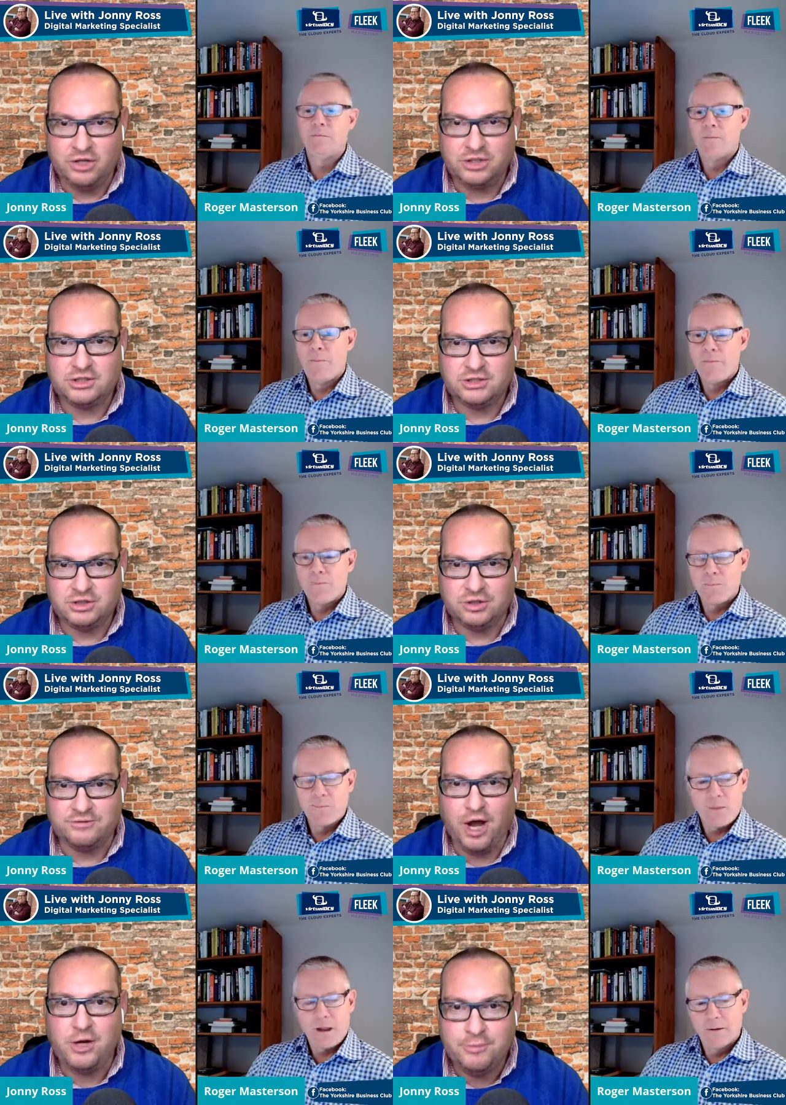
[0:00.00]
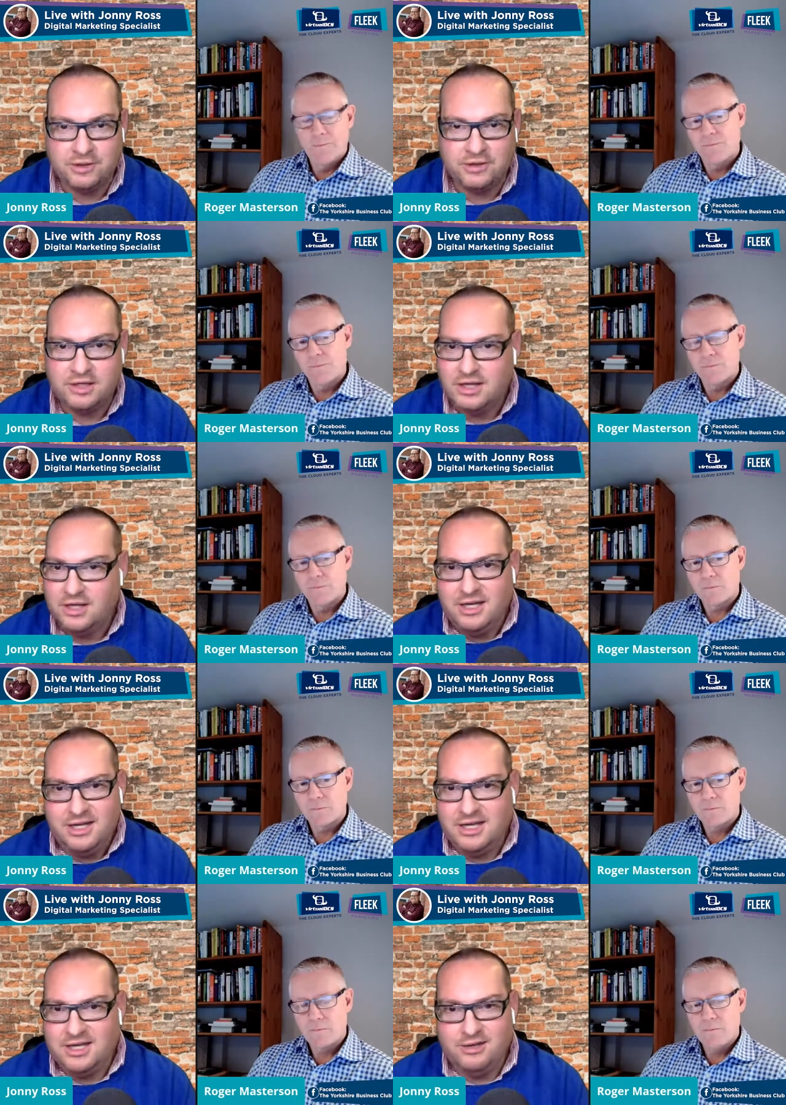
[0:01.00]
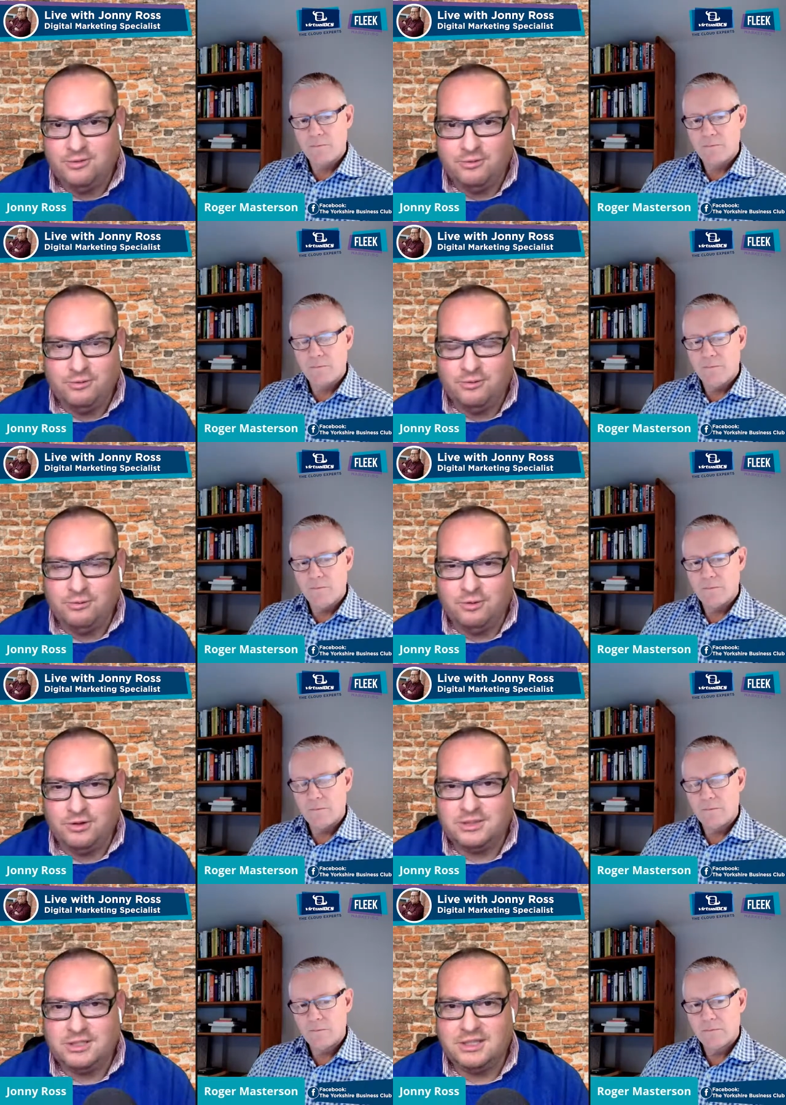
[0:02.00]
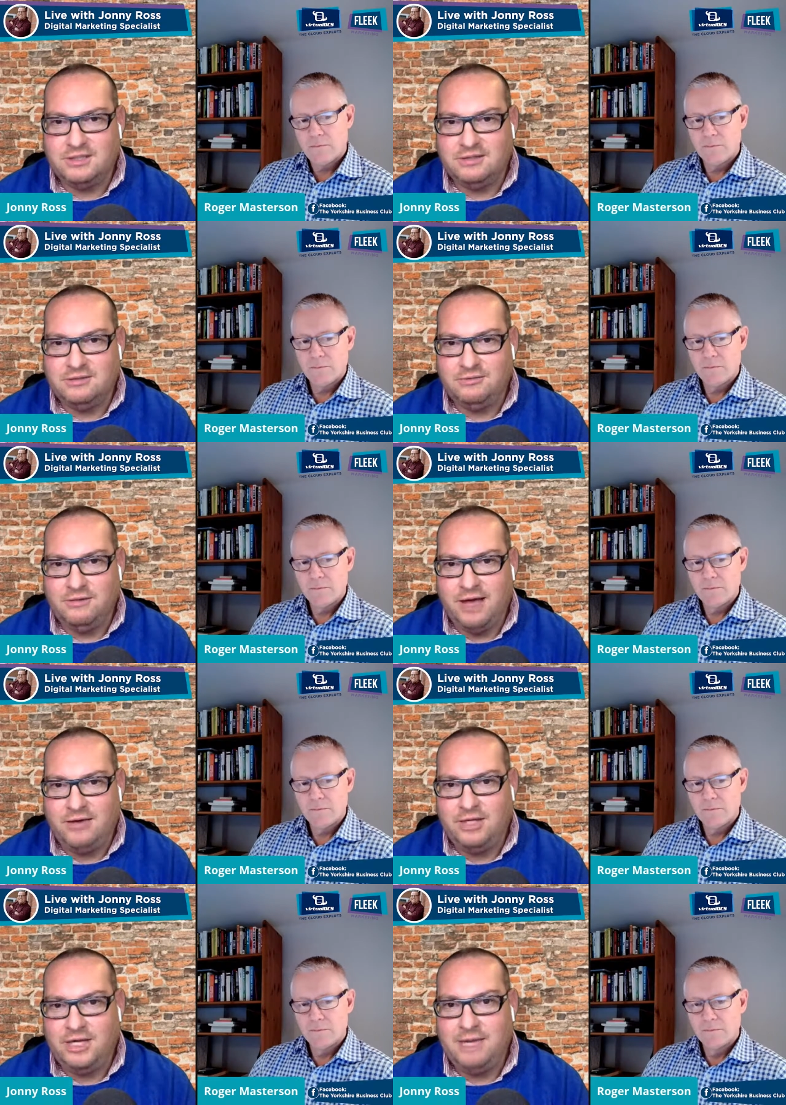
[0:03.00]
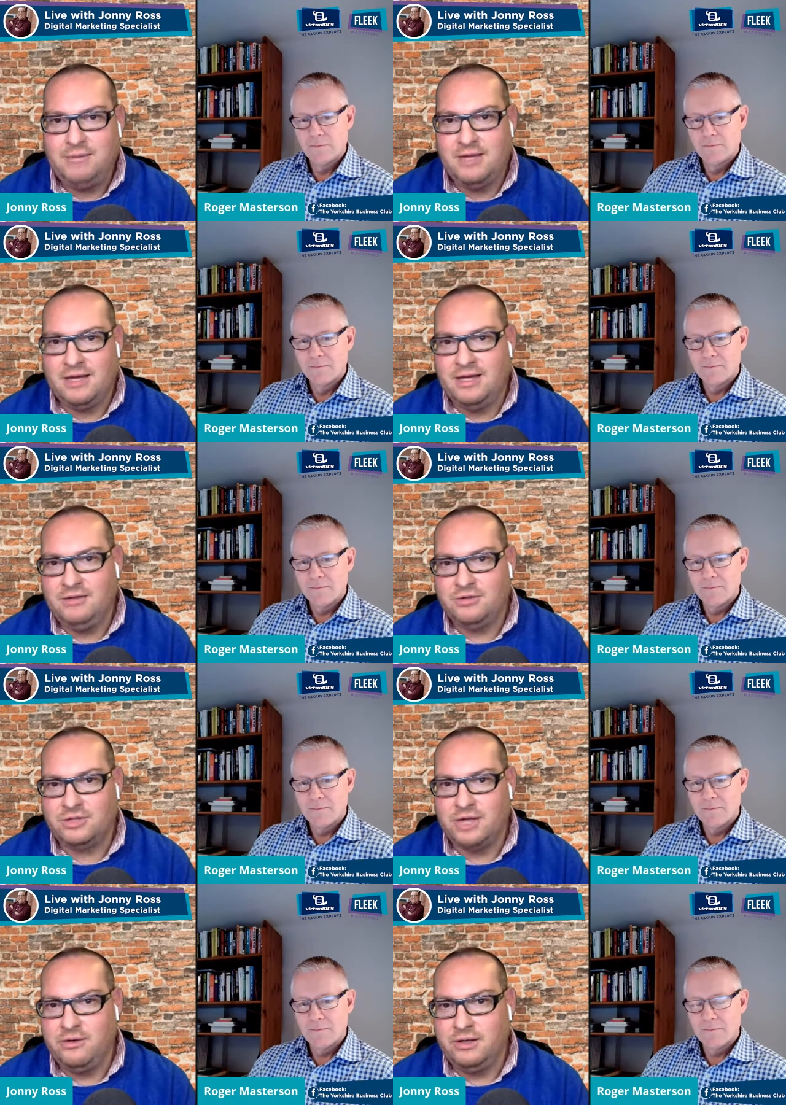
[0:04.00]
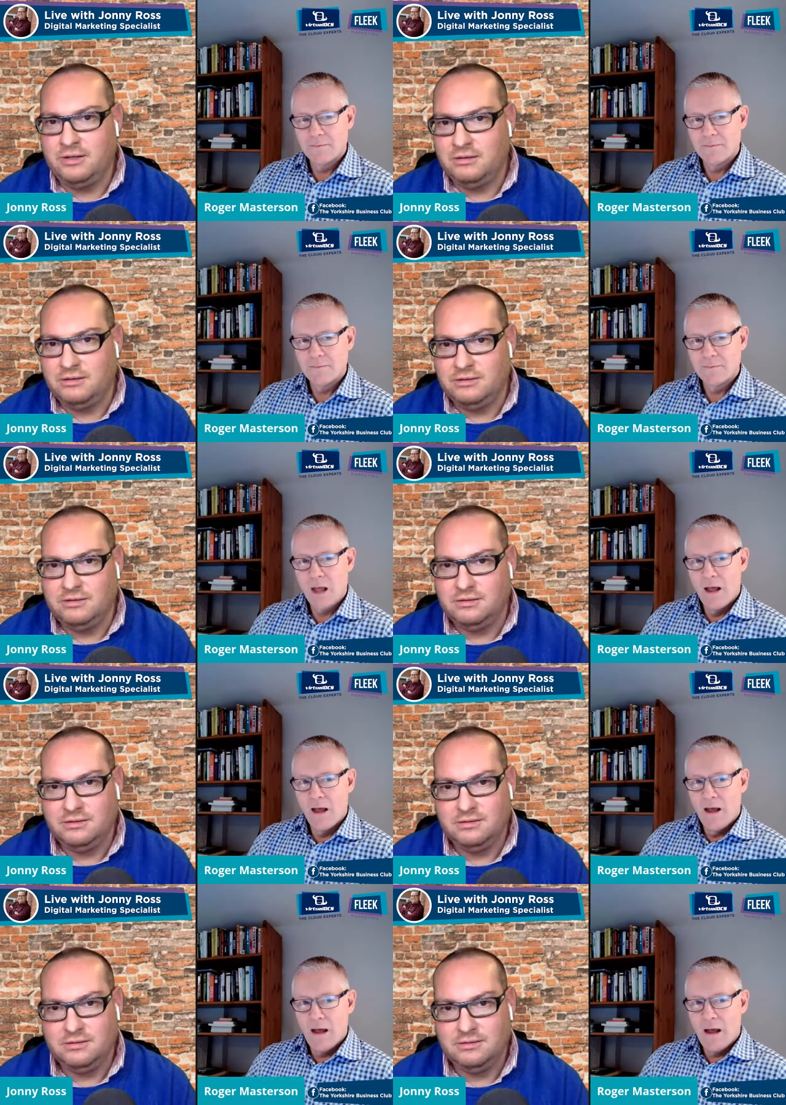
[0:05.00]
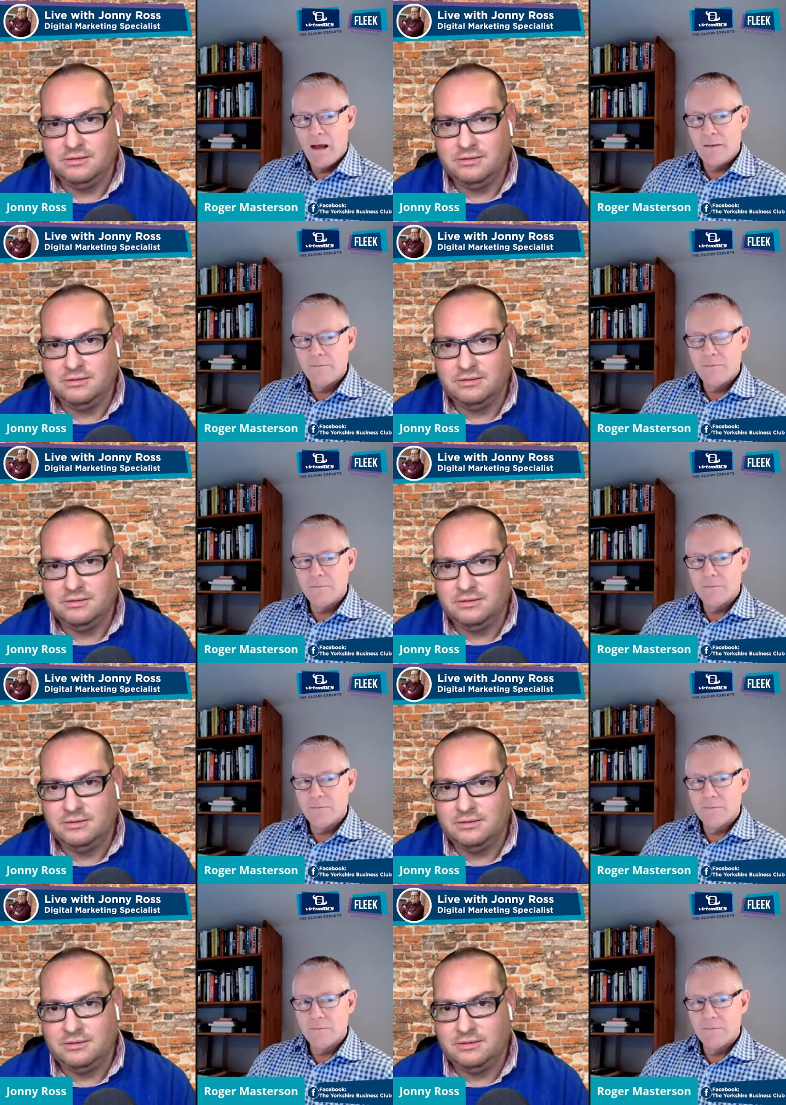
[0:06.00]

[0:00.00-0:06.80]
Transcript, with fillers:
Speaker 1: just sort of hope? And uh, what's the how are you keeping that ethos going?
Speaker 2: Um,